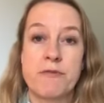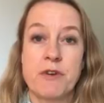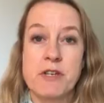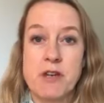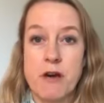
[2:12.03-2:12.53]
For
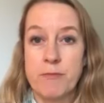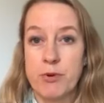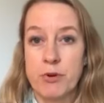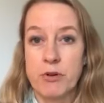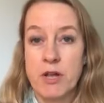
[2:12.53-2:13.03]

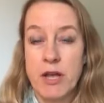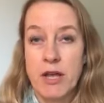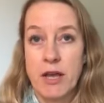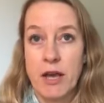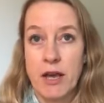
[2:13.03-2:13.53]
example,
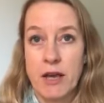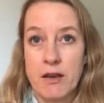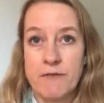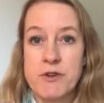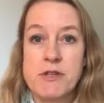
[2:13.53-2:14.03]

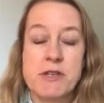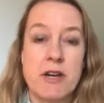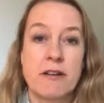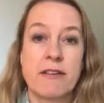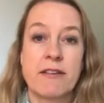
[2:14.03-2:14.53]
if you
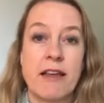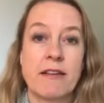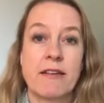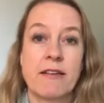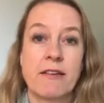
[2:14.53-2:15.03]
start a
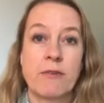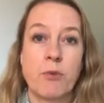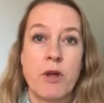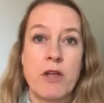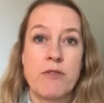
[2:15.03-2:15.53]
sentence
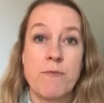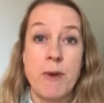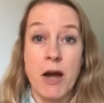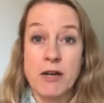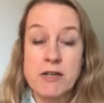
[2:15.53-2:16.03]
with
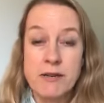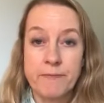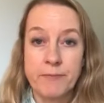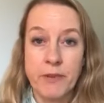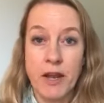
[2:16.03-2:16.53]
"but,"
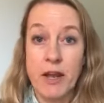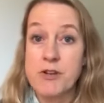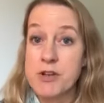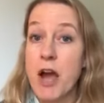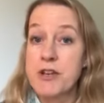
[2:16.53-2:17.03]
and
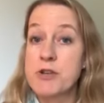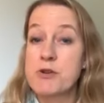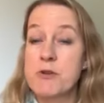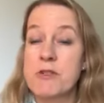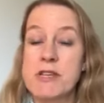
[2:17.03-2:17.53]
I
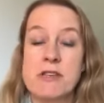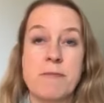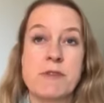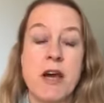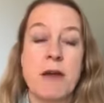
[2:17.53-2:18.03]
do this
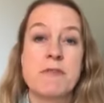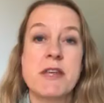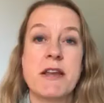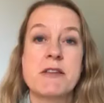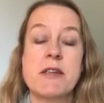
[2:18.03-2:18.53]
sometimes,
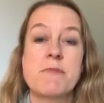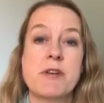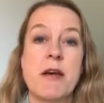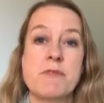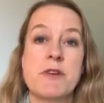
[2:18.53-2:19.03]
and
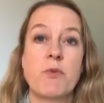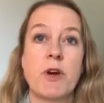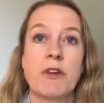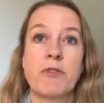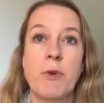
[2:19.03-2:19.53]
sometimes it
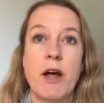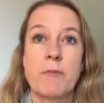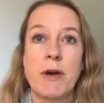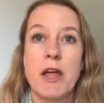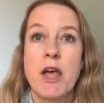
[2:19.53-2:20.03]
works well,
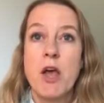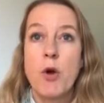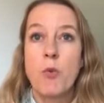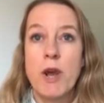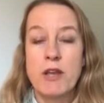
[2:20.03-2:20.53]
but
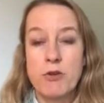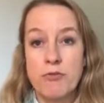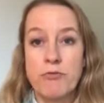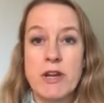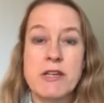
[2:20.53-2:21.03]
when you're
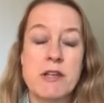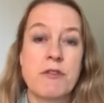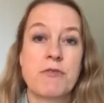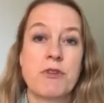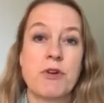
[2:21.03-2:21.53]
reading
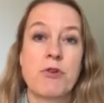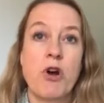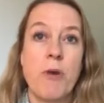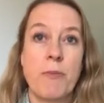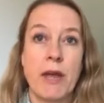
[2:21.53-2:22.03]
through your
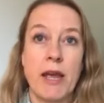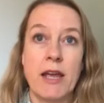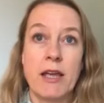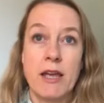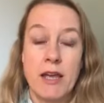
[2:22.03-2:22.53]
copy,